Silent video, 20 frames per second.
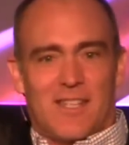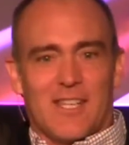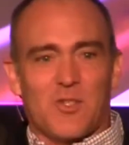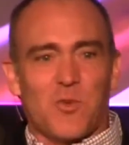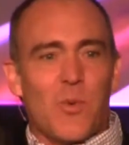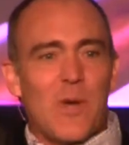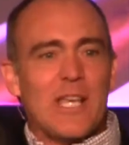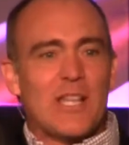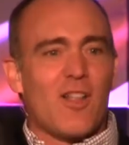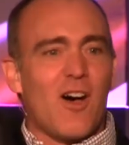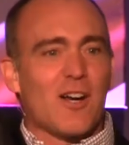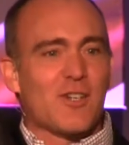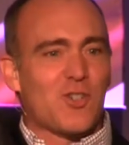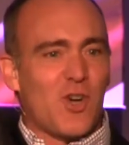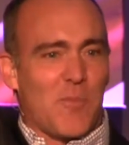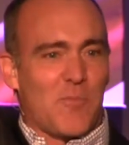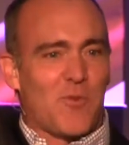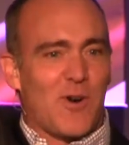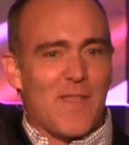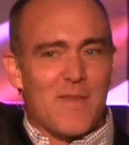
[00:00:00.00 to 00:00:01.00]
this week long
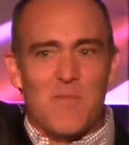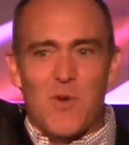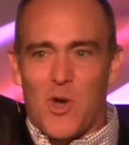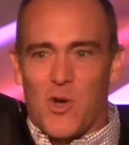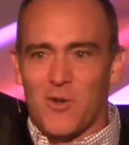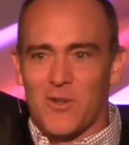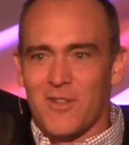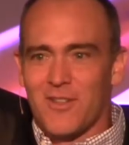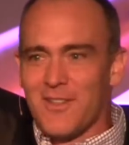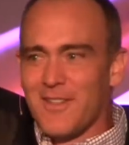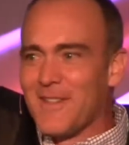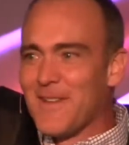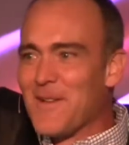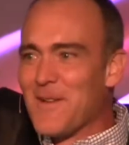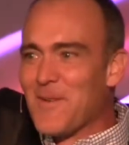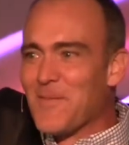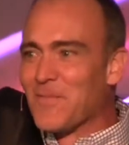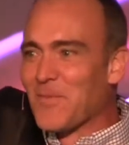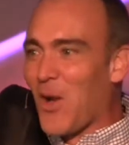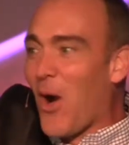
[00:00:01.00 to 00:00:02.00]
trip around the moon.
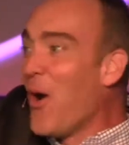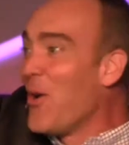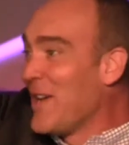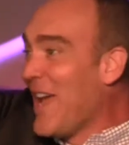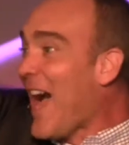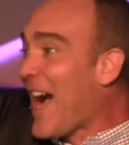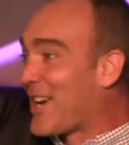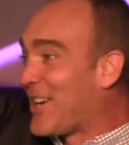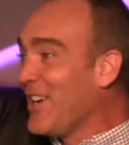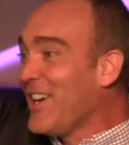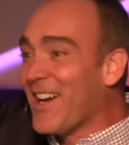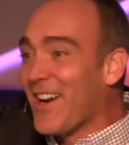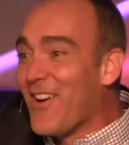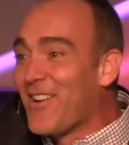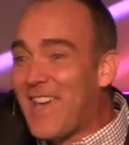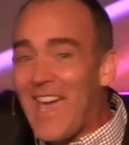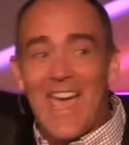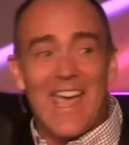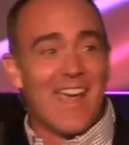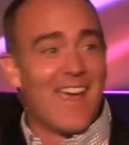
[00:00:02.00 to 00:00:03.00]
Oh, yeah, good,
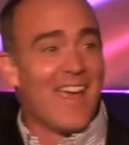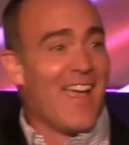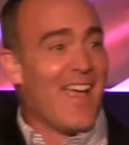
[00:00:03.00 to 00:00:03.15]
okay.